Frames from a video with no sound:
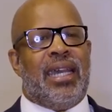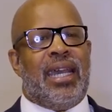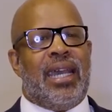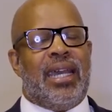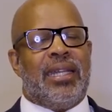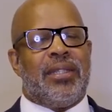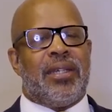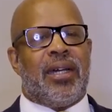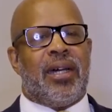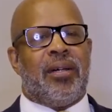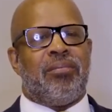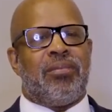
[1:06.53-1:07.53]
And
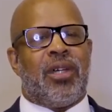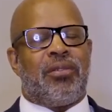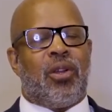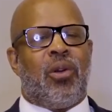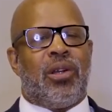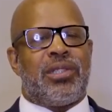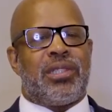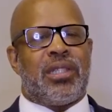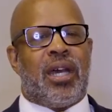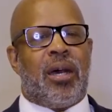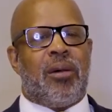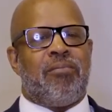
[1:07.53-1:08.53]
of
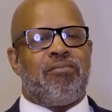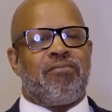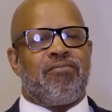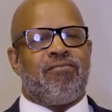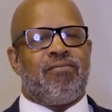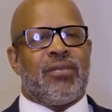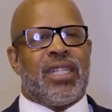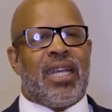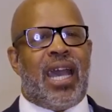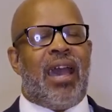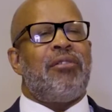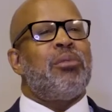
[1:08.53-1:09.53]
course,
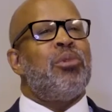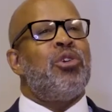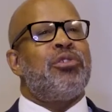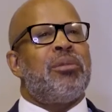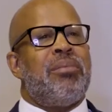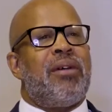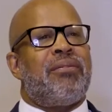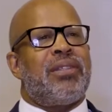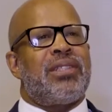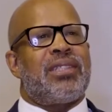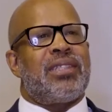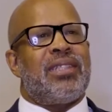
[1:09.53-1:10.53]
having moved to
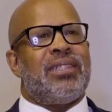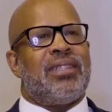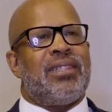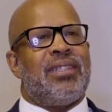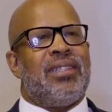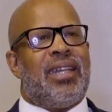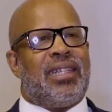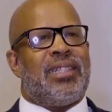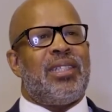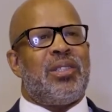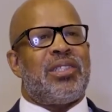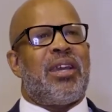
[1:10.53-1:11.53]
Memphis in
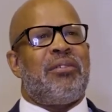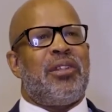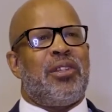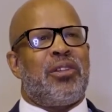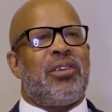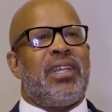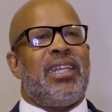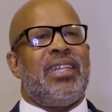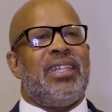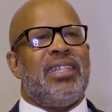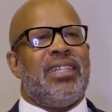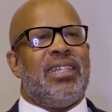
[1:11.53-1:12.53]

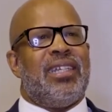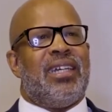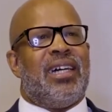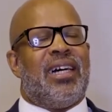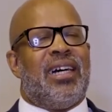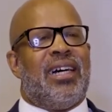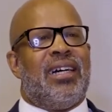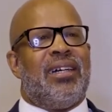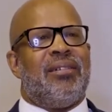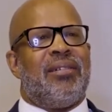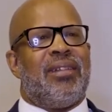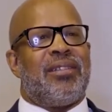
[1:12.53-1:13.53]
1973,
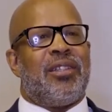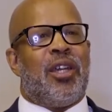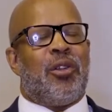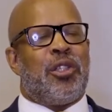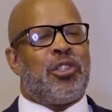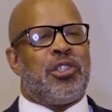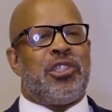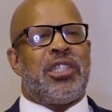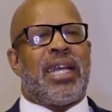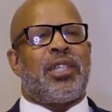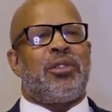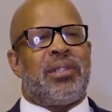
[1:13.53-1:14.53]
on the
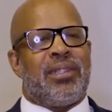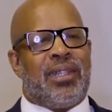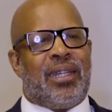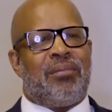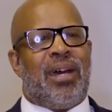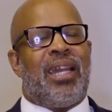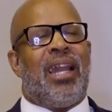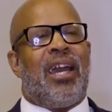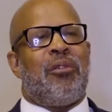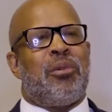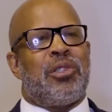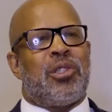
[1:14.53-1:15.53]
trajectory that my
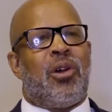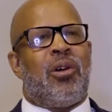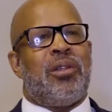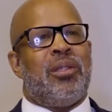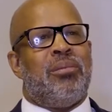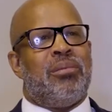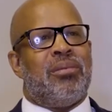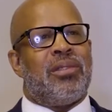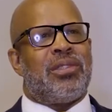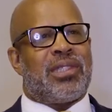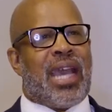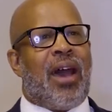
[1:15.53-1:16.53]
life was on in
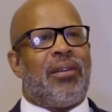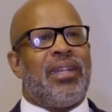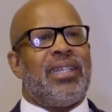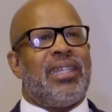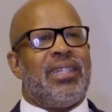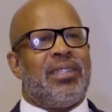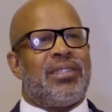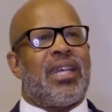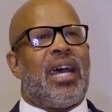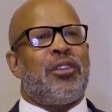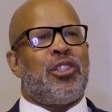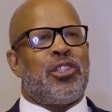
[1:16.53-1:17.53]
scouting and
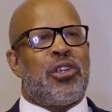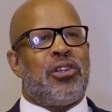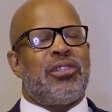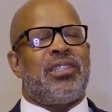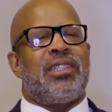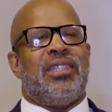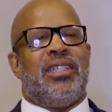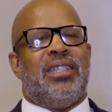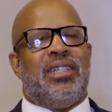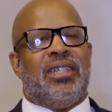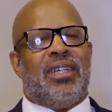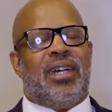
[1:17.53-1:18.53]
inside the church,
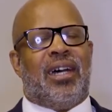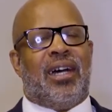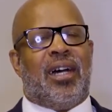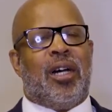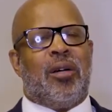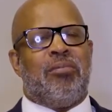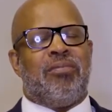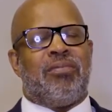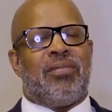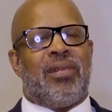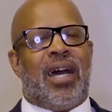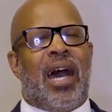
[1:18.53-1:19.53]

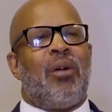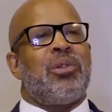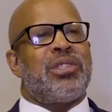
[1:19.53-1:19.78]
I